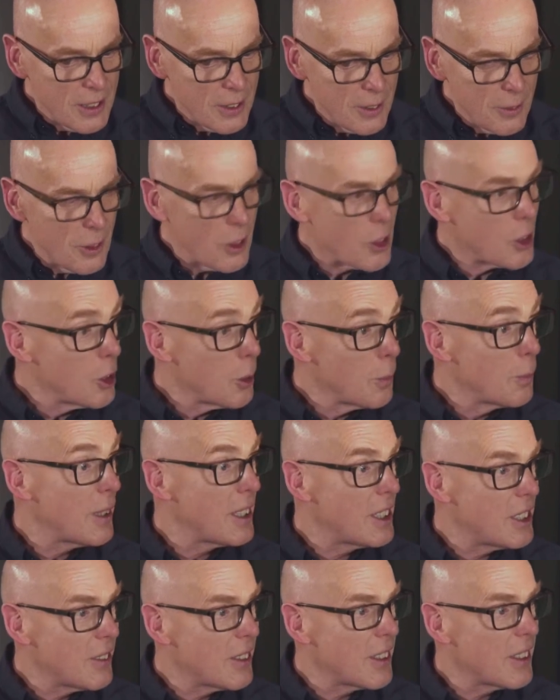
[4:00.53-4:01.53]
functional
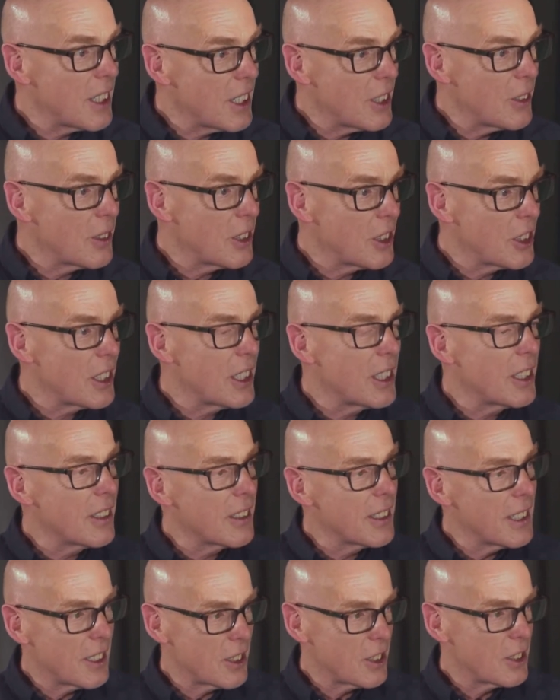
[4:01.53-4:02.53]
bit of the language here,
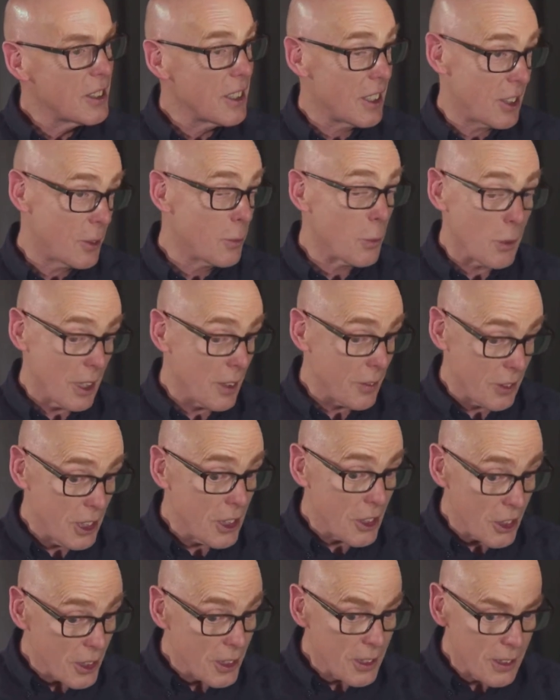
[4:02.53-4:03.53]
and that's what I'm
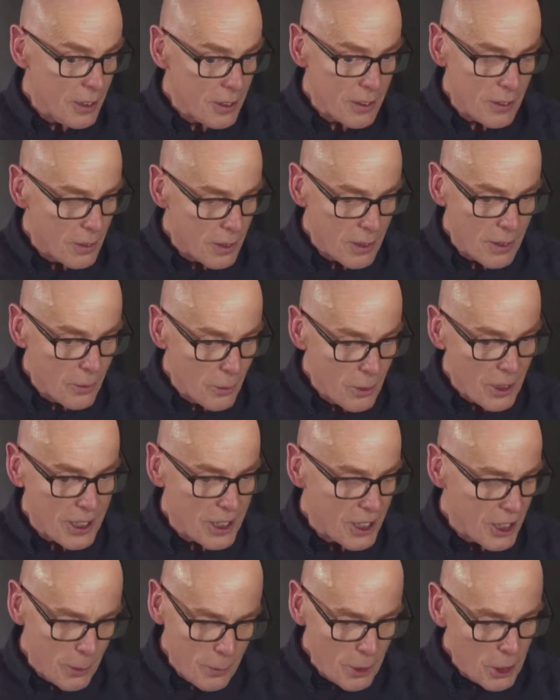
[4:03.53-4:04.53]
teaching
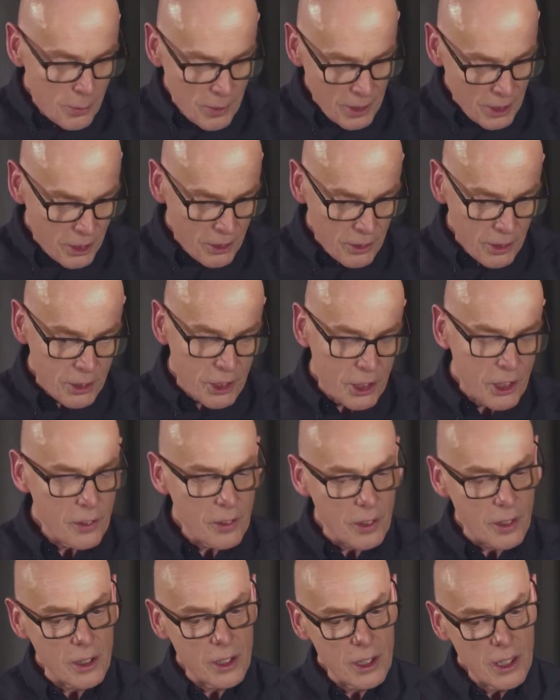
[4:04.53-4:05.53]
right at the moment to our
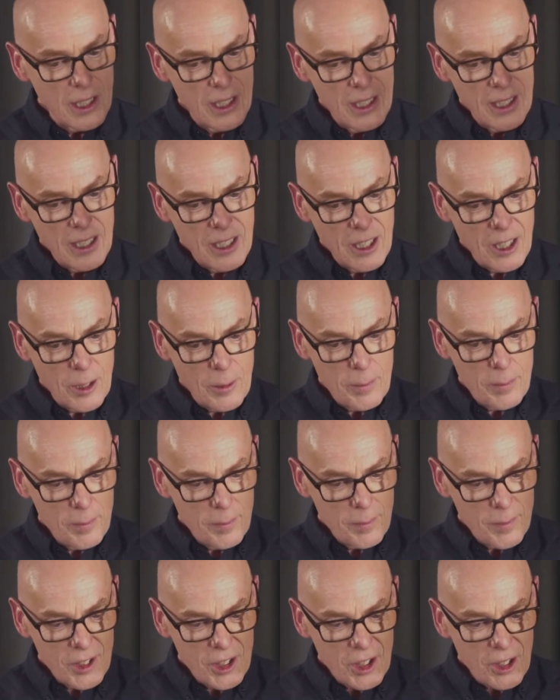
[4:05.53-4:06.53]
students.
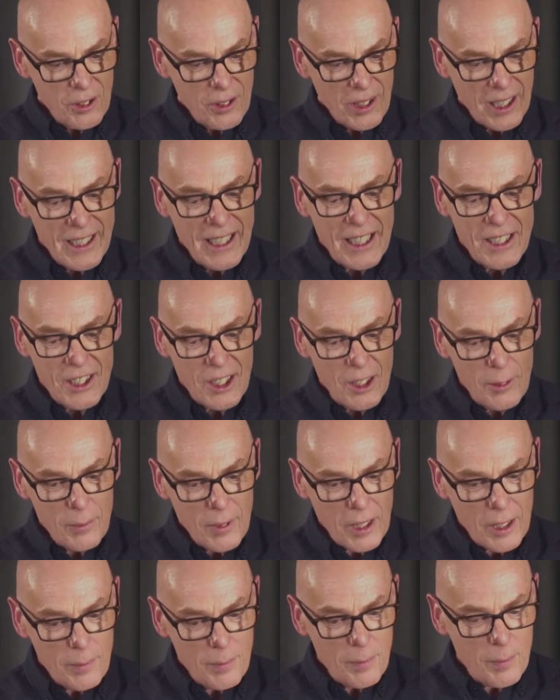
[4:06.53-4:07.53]
So I guess
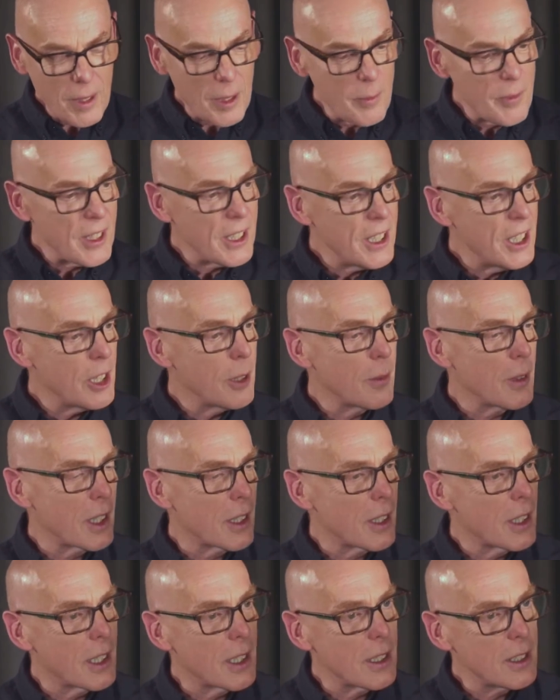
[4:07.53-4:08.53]
I'm thinking
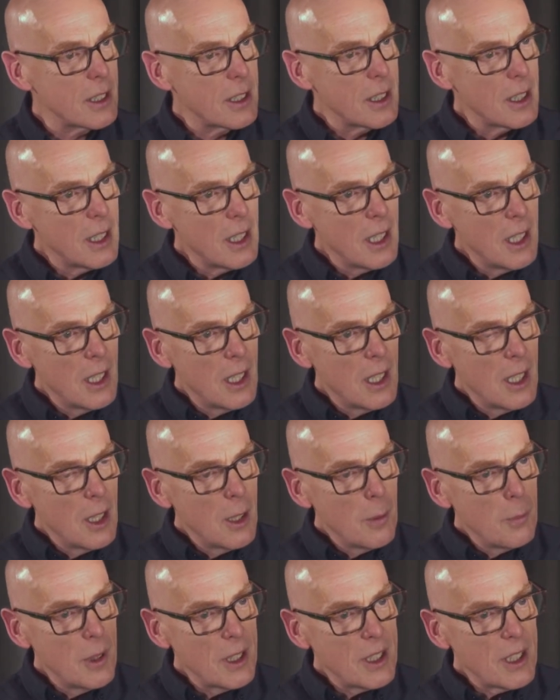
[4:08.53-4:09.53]
about that.
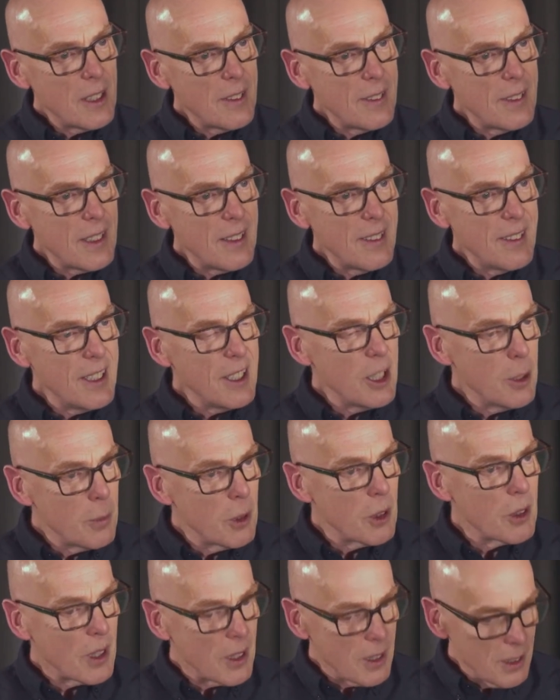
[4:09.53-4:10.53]
But I think the
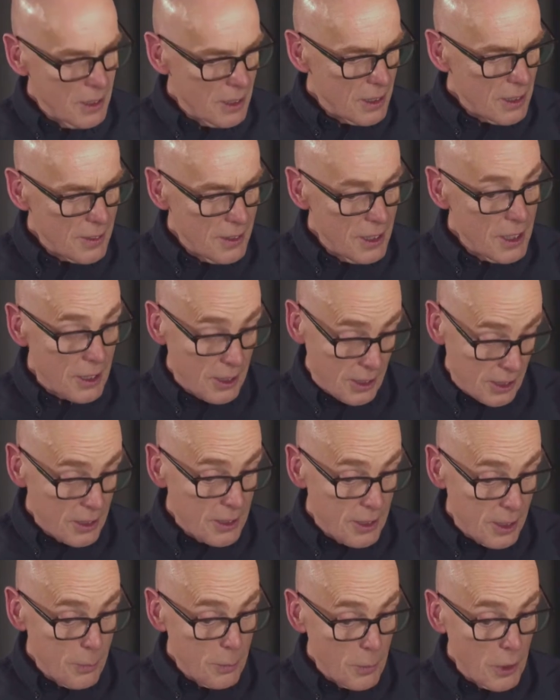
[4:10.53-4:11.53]
model
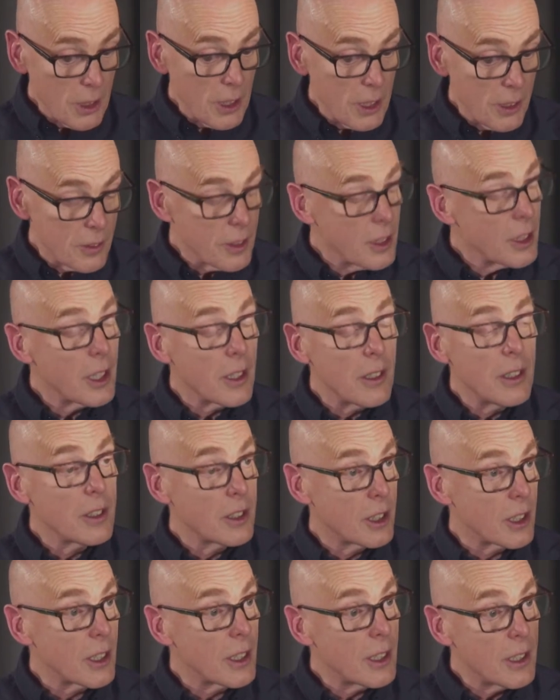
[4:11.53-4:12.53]
of
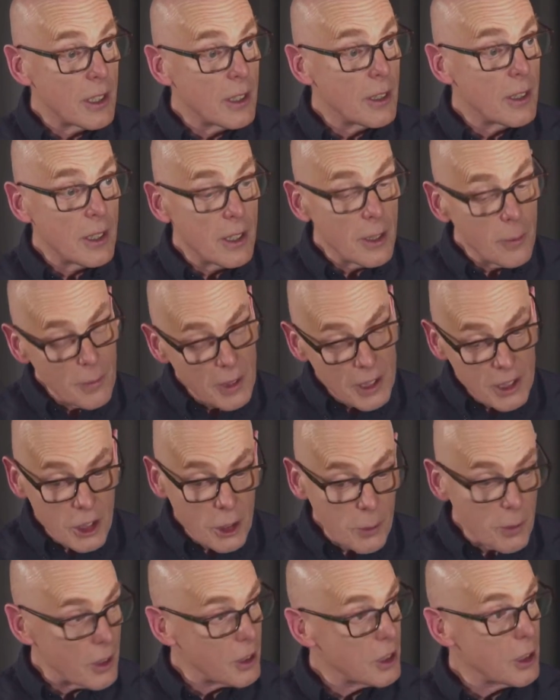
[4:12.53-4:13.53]
concurrency, the
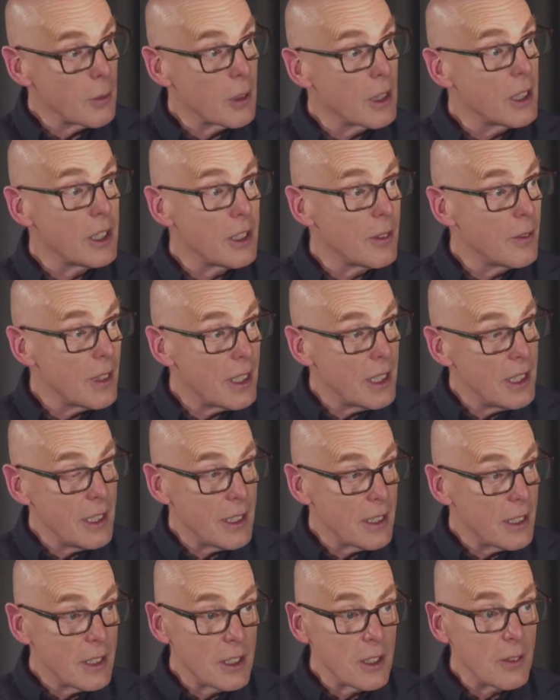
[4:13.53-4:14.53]
message passing model, is a very
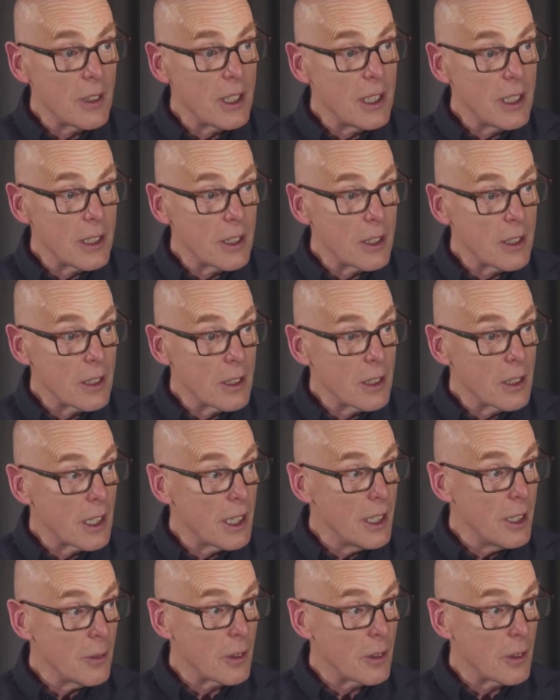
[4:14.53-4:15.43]
clear